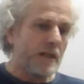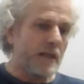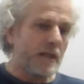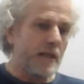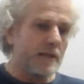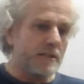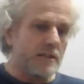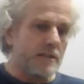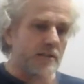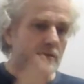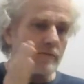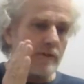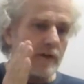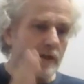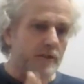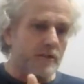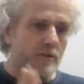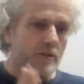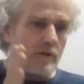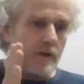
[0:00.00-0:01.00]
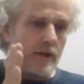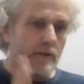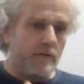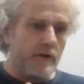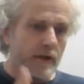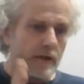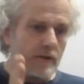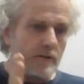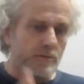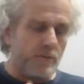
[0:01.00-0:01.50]
yes, it's a very strict,
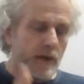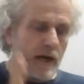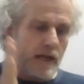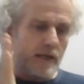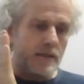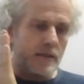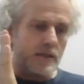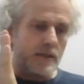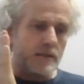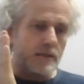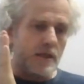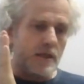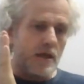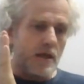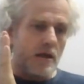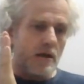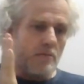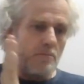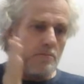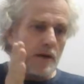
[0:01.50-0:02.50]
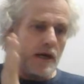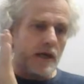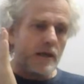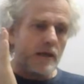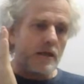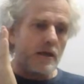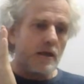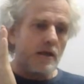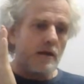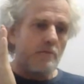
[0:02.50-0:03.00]
rigorous practice,
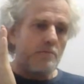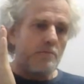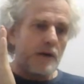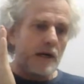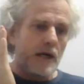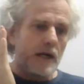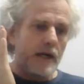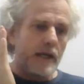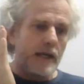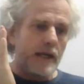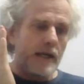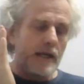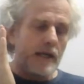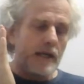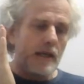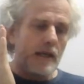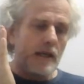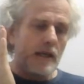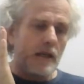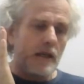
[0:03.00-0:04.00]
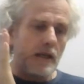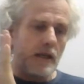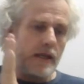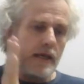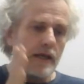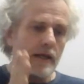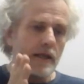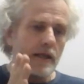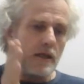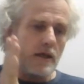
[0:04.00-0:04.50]
but by
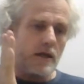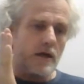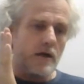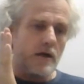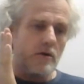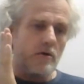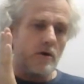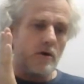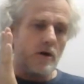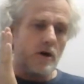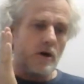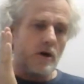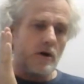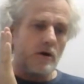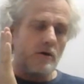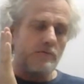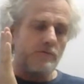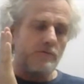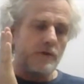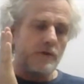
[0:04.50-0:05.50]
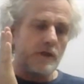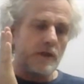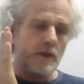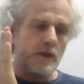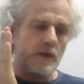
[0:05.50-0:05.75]
letting go of